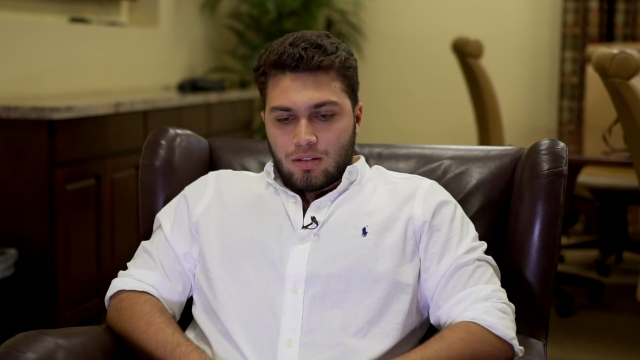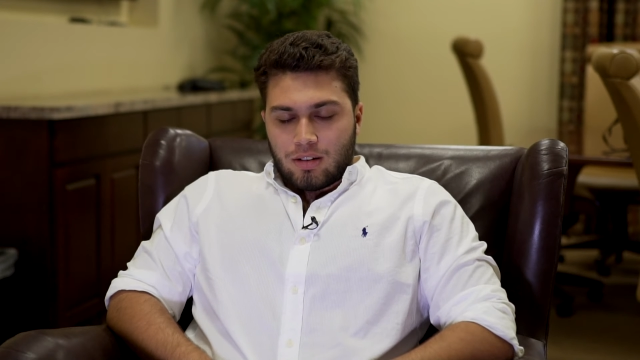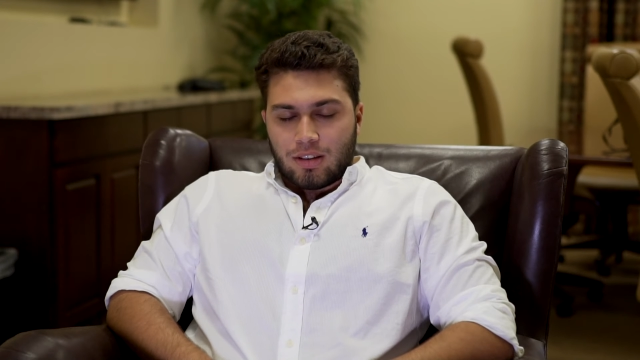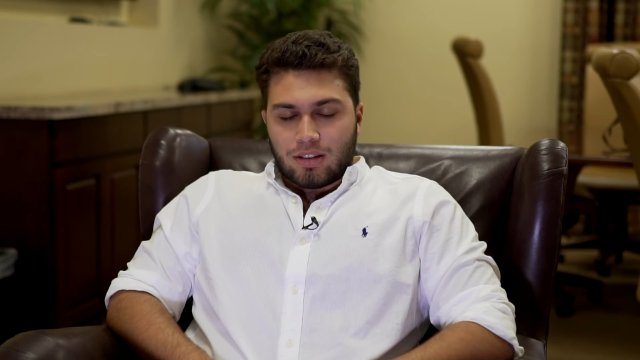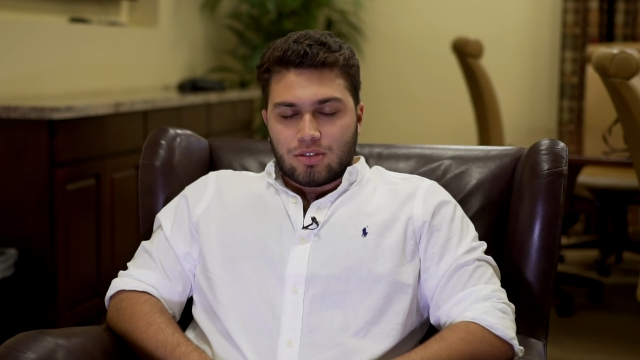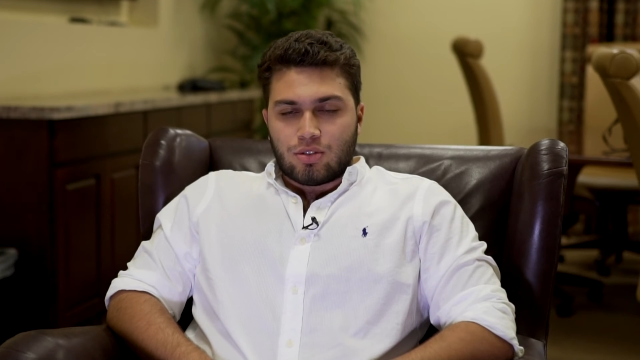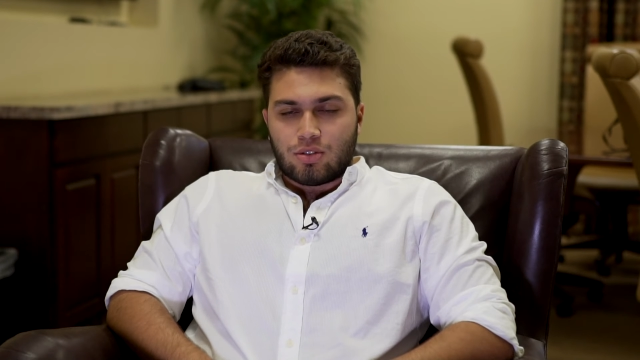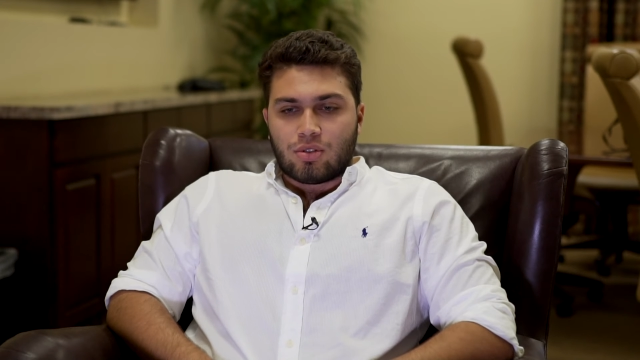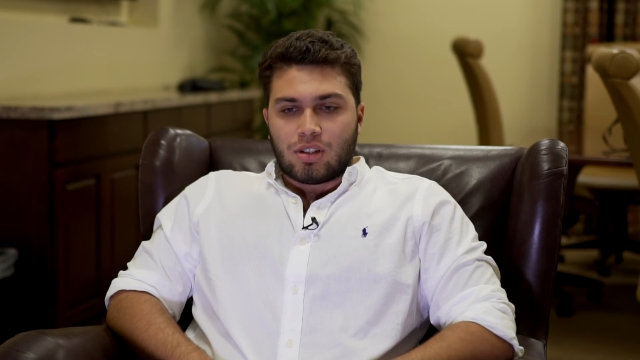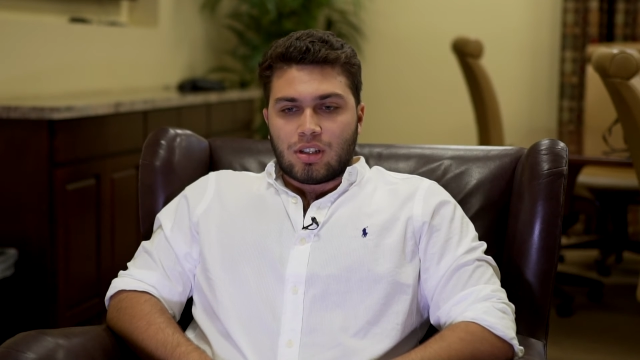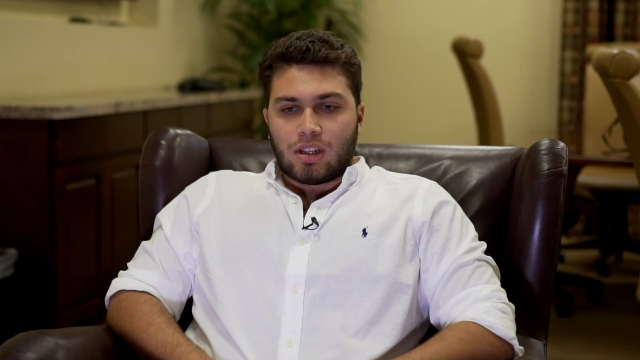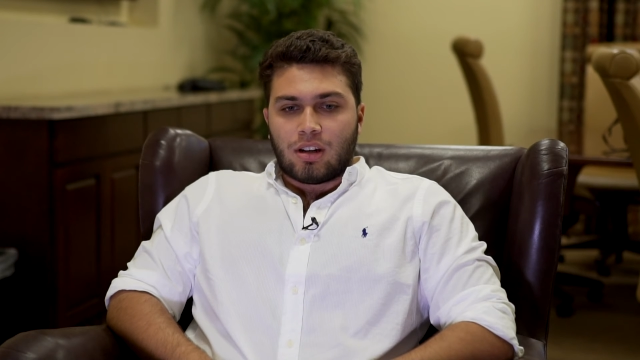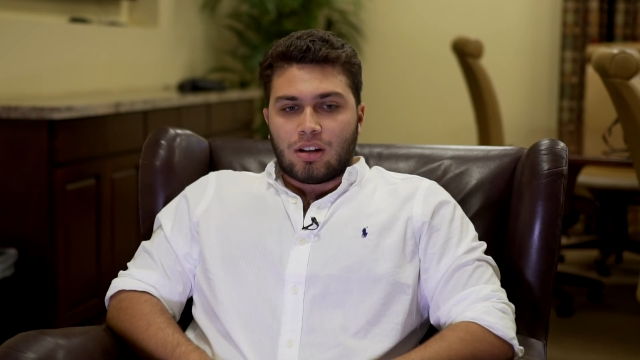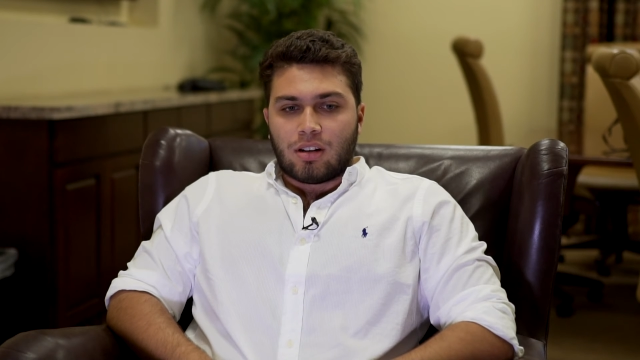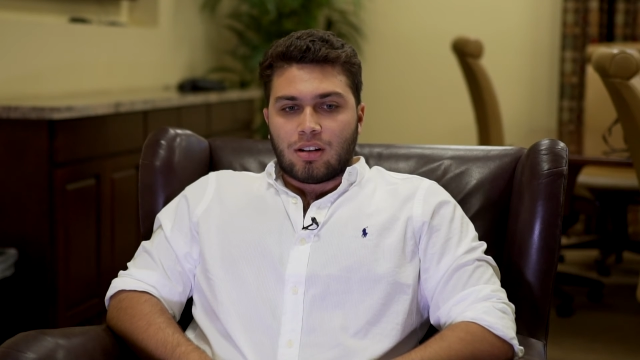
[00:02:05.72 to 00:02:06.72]
then junior
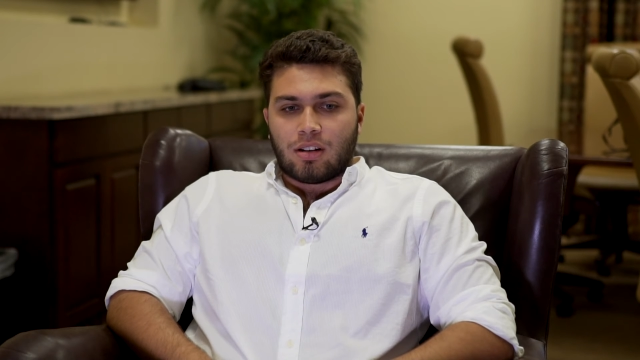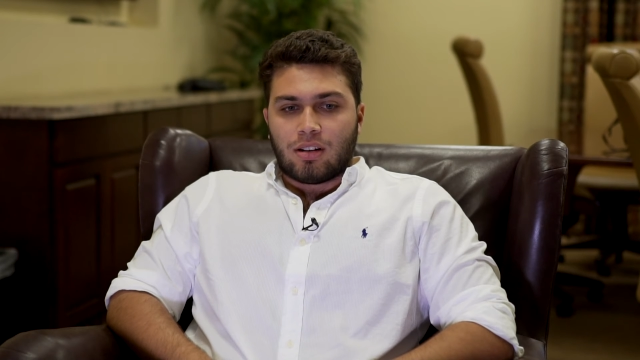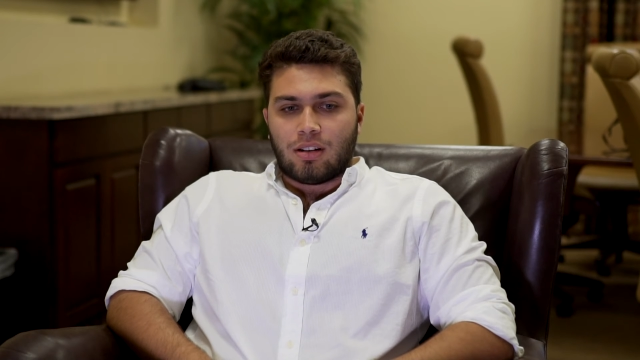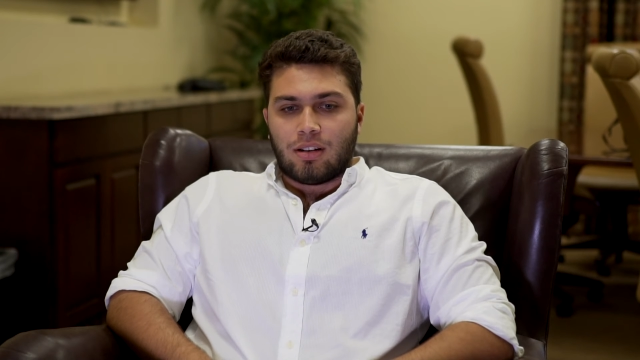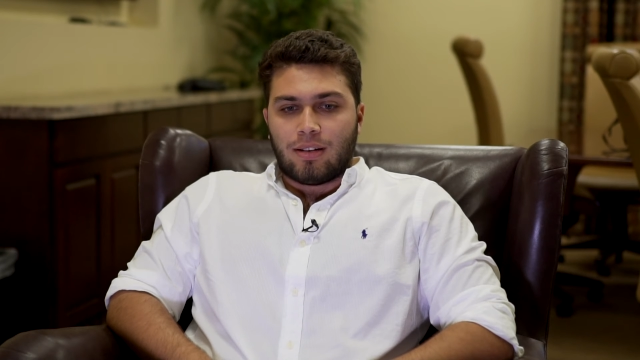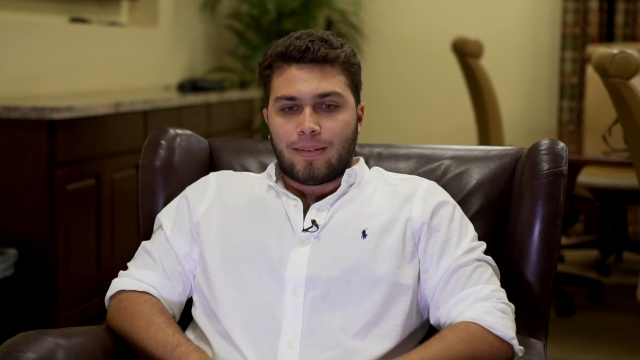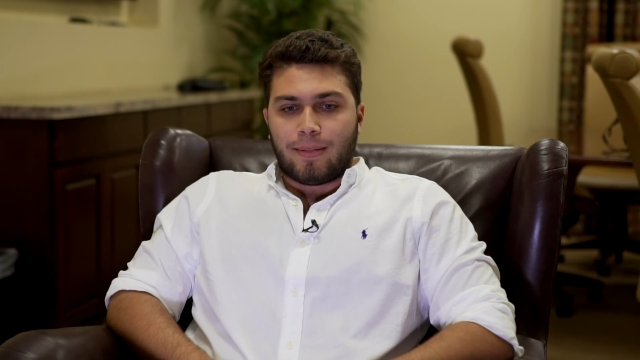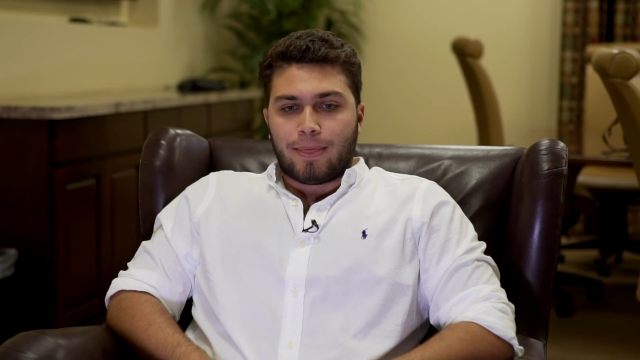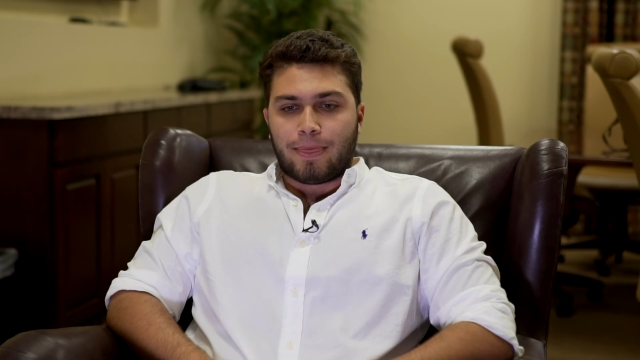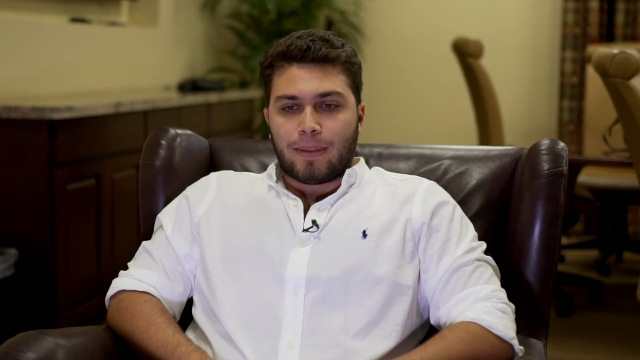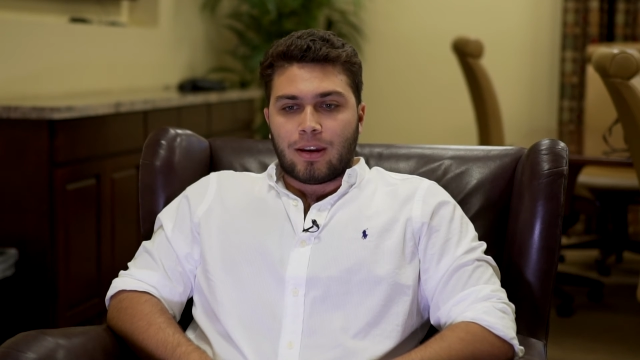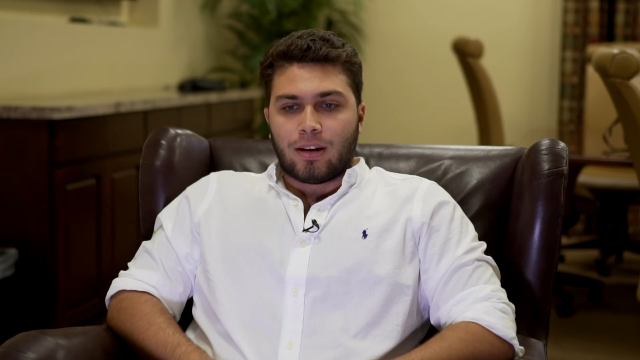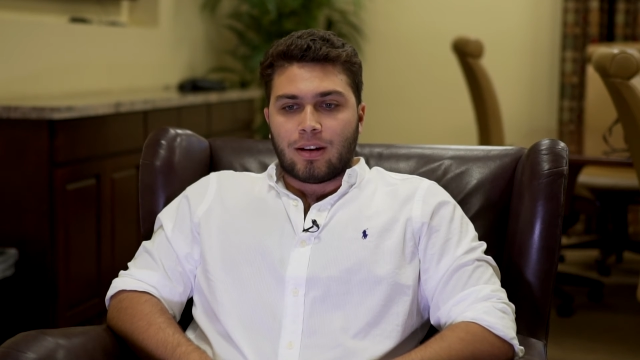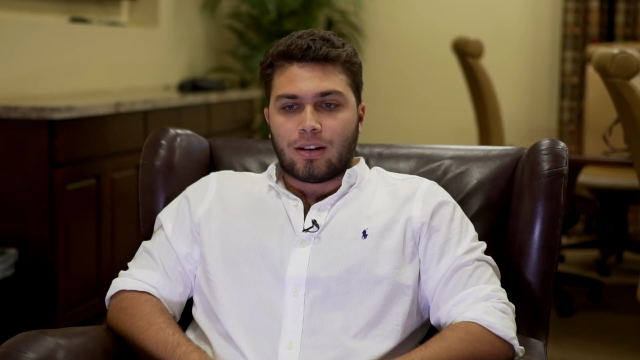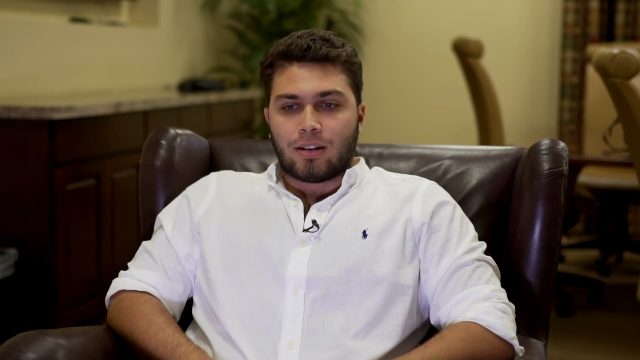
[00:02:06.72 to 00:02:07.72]
year,
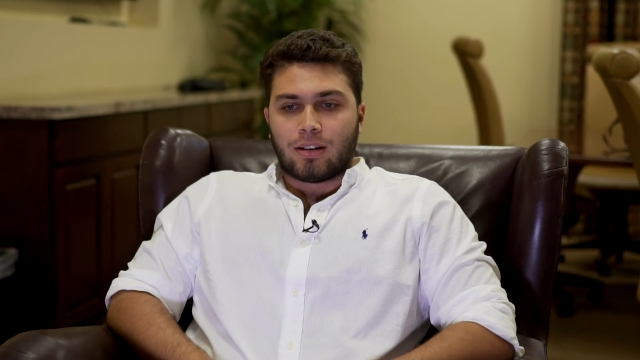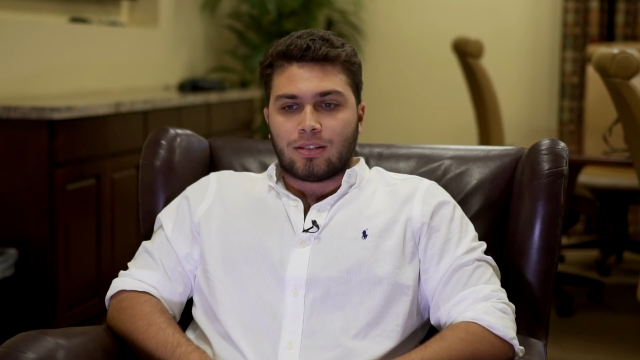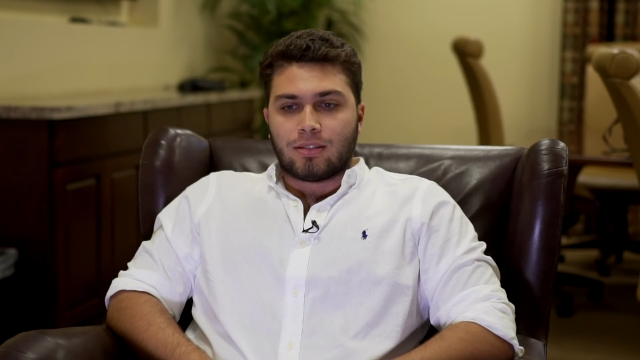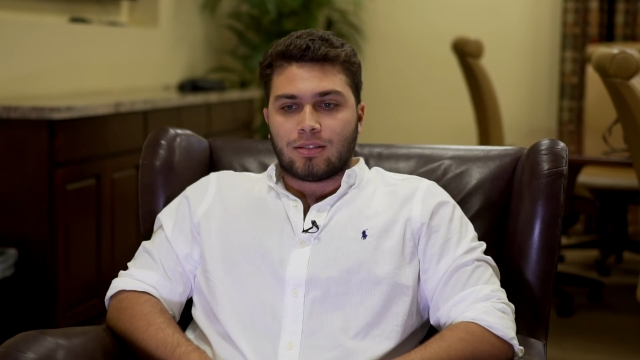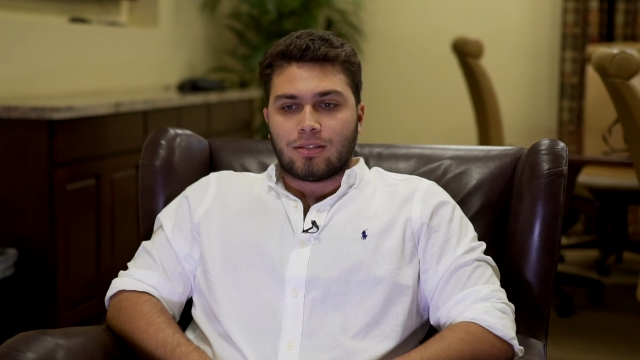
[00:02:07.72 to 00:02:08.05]
I